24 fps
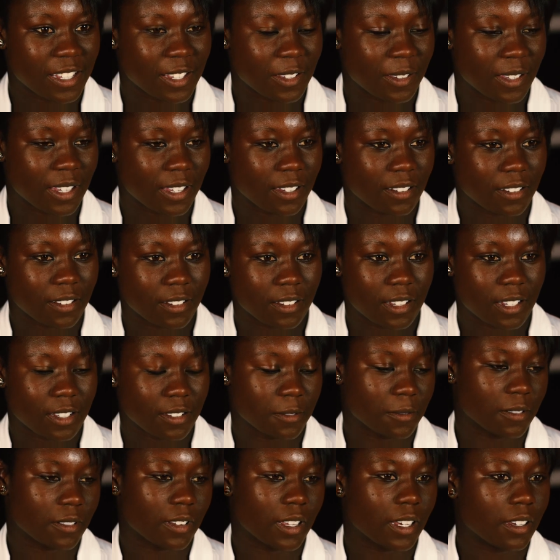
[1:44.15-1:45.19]
You can't
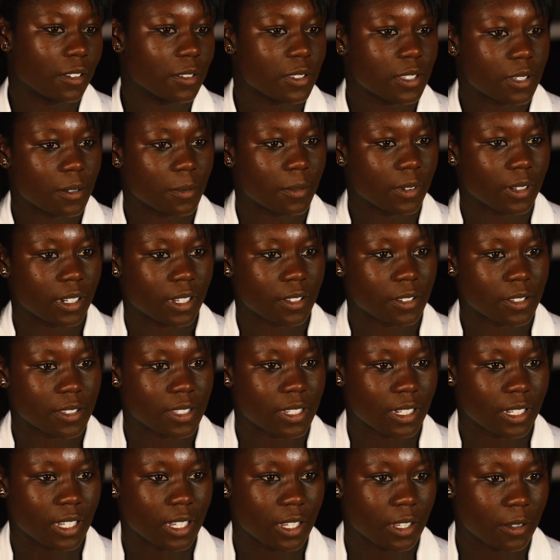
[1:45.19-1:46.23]
rely on someone else
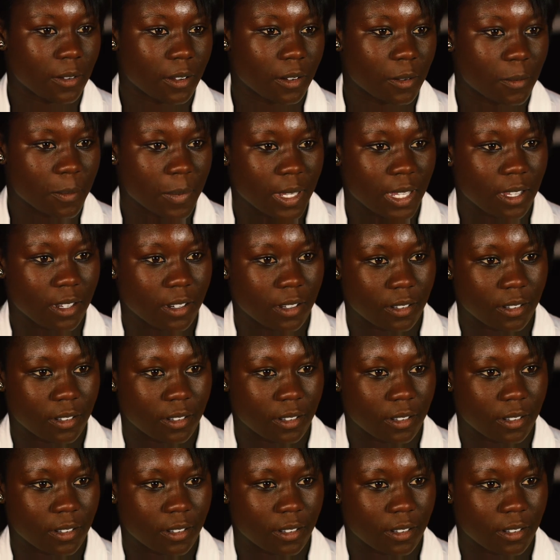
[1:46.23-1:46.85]
to get you out of bed